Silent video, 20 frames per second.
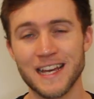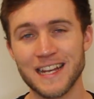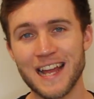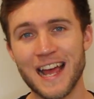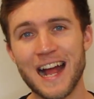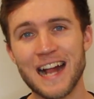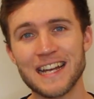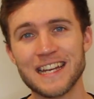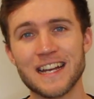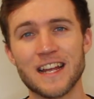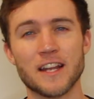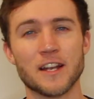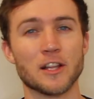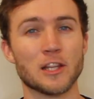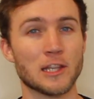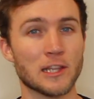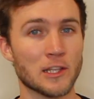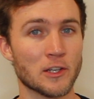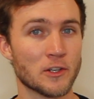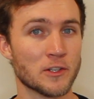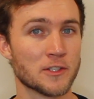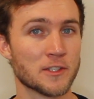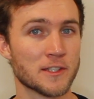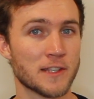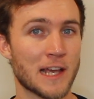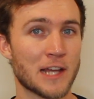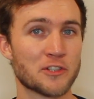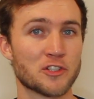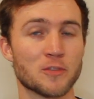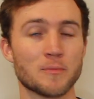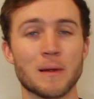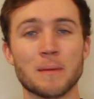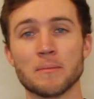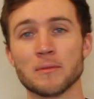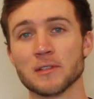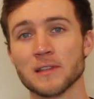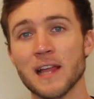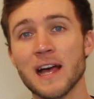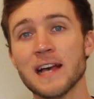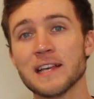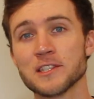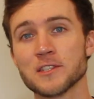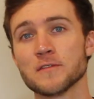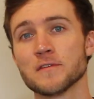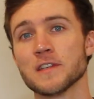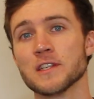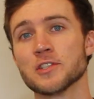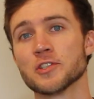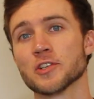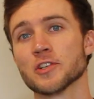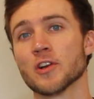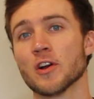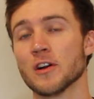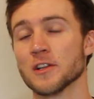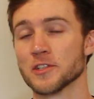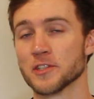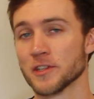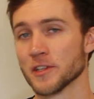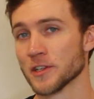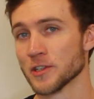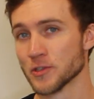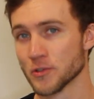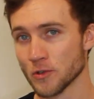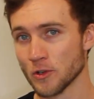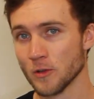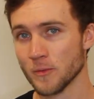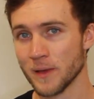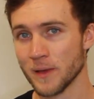and adding an alert slash remember last feature onto the control